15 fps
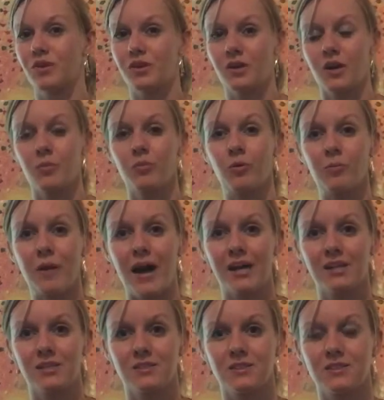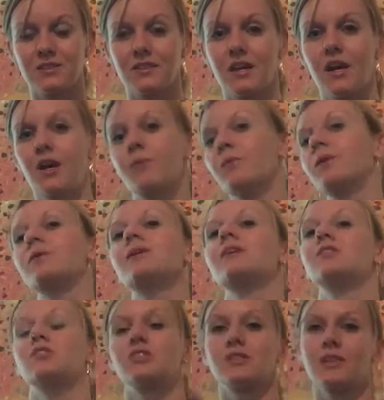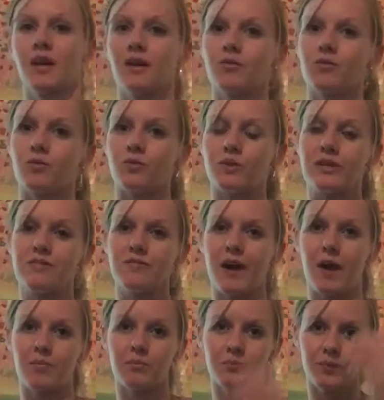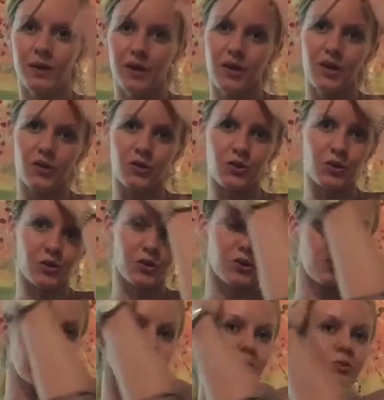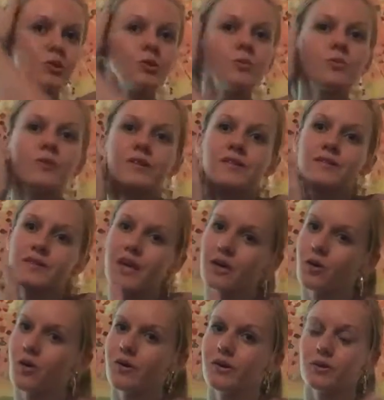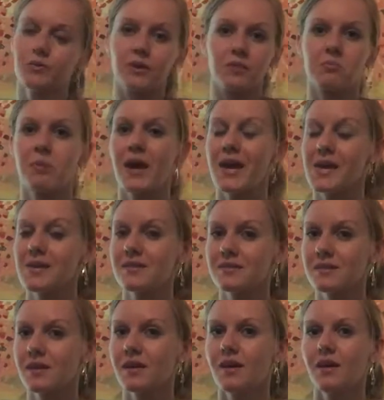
got a couple packages there where we can just kind of revamp your room with decor, with paint.